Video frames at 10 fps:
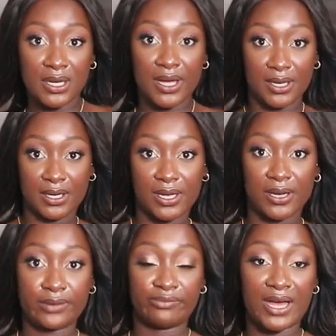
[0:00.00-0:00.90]
and
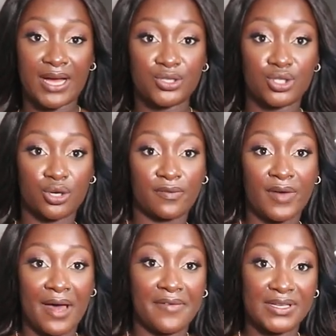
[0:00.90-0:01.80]
then that sort of
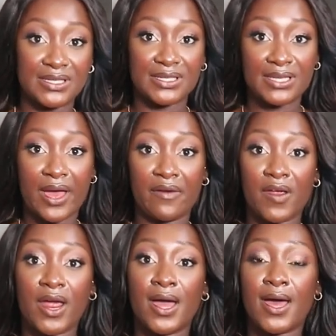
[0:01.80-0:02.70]
covers this
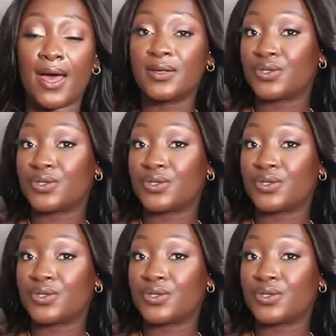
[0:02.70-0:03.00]
area